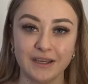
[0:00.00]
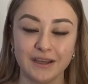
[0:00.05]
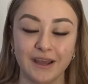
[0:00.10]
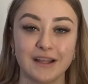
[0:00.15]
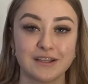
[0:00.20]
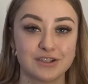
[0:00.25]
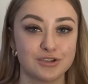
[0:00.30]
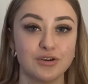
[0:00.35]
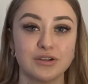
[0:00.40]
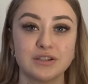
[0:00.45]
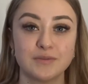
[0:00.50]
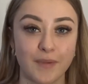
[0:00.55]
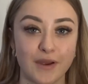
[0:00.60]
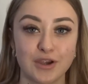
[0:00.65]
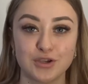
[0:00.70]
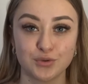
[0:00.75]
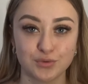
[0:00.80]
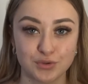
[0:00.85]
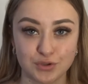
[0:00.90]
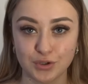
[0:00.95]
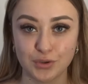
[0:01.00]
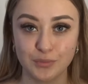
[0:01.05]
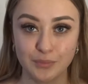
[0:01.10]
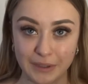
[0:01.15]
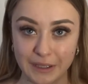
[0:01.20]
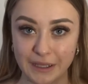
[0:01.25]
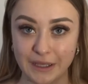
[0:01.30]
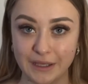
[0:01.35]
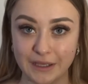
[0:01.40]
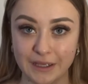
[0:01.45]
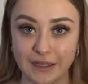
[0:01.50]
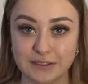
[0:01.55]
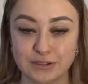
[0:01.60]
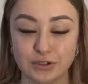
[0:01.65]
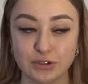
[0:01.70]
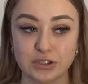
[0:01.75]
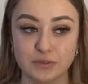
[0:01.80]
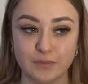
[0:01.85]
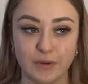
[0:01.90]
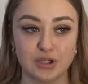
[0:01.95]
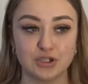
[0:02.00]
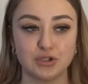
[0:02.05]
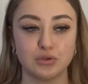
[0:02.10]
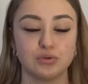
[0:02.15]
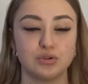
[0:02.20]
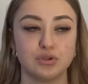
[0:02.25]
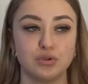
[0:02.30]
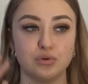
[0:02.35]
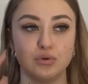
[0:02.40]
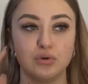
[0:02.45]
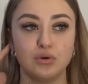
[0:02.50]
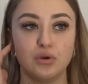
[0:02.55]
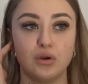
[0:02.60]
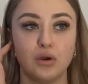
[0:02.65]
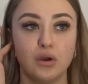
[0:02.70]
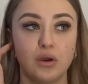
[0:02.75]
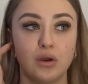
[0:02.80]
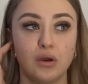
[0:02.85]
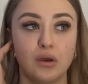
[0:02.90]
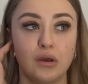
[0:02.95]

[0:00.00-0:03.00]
It's not special to me. It's not special to